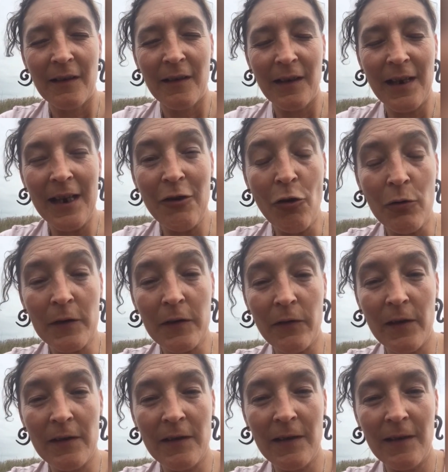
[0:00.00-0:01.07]
In
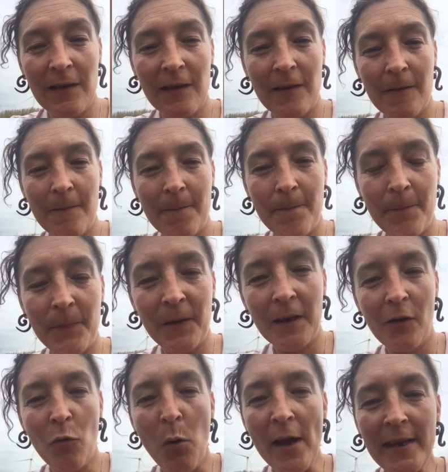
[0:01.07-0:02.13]
Oxford,
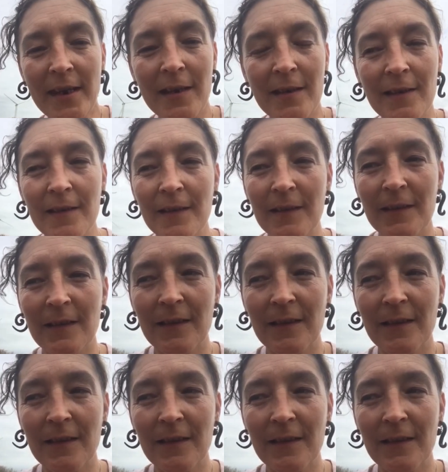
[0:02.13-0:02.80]
Quakers,